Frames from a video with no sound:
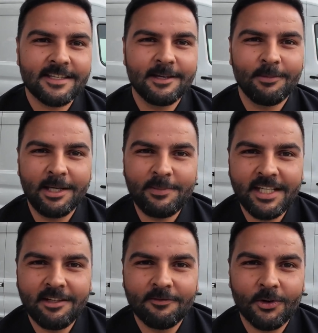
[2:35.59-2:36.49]
They might
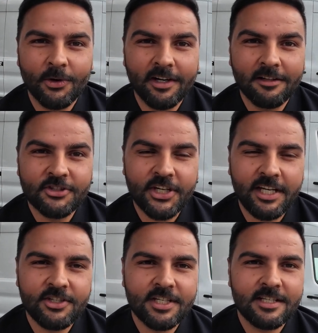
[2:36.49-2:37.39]
be in for oil
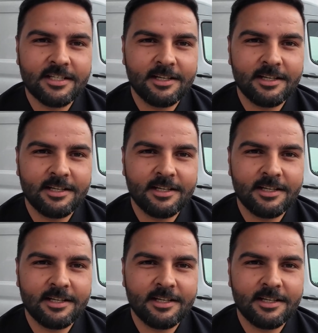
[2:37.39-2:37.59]
changes.